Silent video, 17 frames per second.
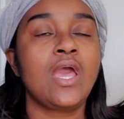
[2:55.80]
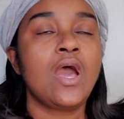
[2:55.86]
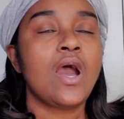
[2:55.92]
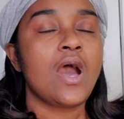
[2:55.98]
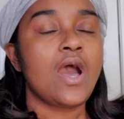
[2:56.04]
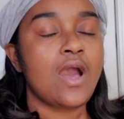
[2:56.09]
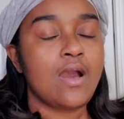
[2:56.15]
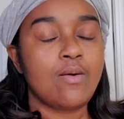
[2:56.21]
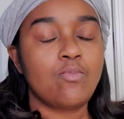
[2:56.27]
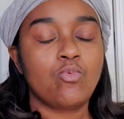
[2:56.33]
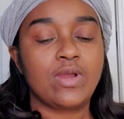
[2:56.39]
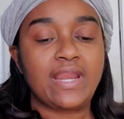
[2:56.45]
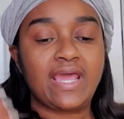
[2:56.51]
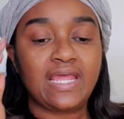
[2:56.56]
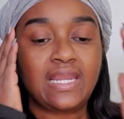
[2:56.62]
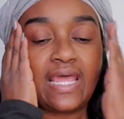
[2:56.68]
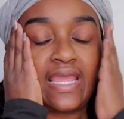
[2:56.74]
What
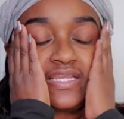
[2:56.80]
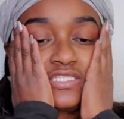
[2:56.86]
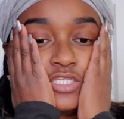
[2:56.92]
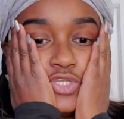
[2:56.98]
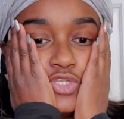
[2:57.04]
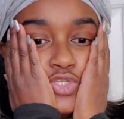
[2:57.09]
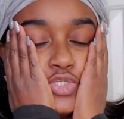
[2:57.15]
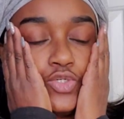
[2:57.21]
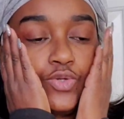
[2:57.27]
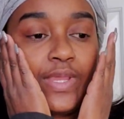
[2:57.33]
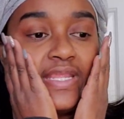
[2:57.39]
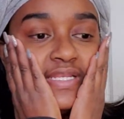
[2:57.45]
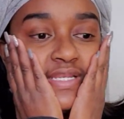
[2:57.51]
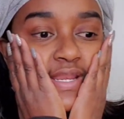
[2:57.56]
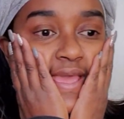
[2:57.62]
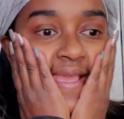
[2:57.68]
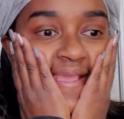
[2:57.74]
I like to do at
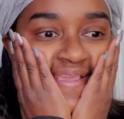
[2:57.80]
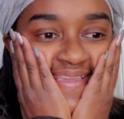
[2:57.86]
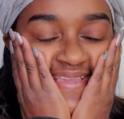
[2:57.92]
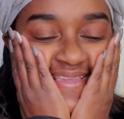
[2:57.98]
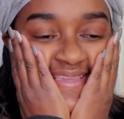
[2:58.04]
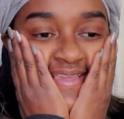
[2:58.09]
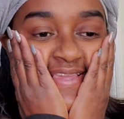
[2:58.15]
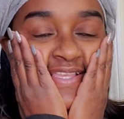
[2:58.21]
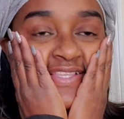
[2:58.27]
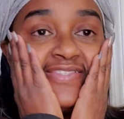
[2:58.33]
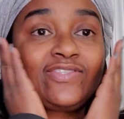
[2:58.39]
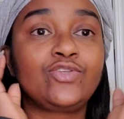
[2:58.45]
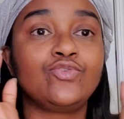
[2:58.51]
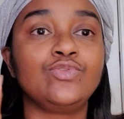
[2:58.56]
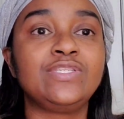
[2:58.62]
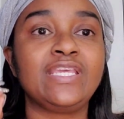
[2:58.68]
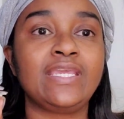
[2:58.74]
night is
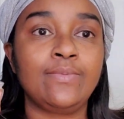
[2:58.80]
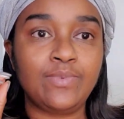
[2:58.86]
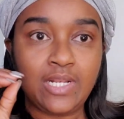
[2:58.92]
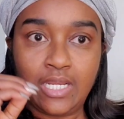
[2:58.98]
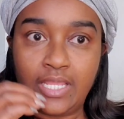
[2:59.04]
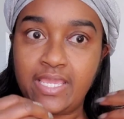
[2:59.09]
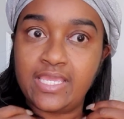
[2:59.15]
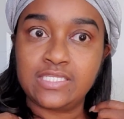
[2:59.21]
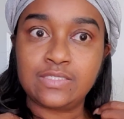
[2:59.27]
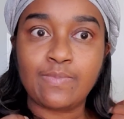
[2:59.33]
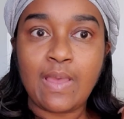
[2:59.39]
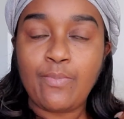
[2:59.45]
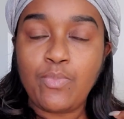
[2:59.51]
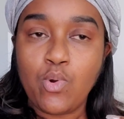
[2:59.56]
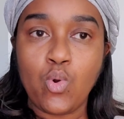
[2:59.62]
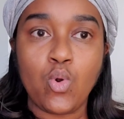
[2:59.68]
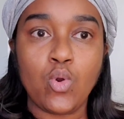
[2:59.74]
to deep cleanse my
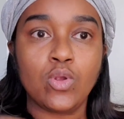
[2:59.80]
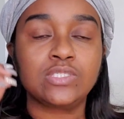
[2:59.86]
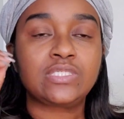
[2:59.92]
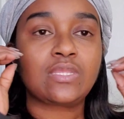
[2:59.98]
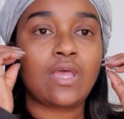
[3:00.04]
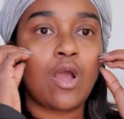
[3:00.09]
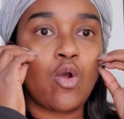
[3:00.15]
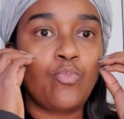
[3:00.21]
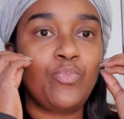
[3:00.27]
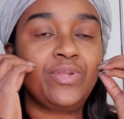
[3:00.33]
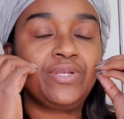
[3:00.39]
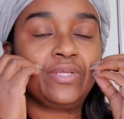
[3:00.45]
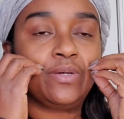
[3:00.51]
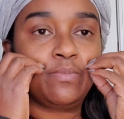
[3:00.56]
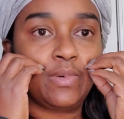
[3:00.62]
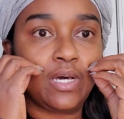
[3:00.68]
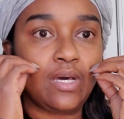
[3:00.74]
pores, open
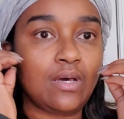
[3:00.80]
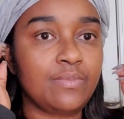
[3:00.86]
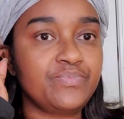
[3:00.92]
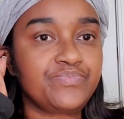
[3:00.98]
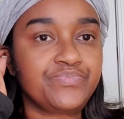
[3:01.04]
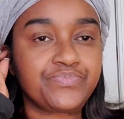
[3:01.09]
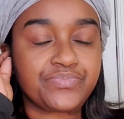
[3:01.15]
them up,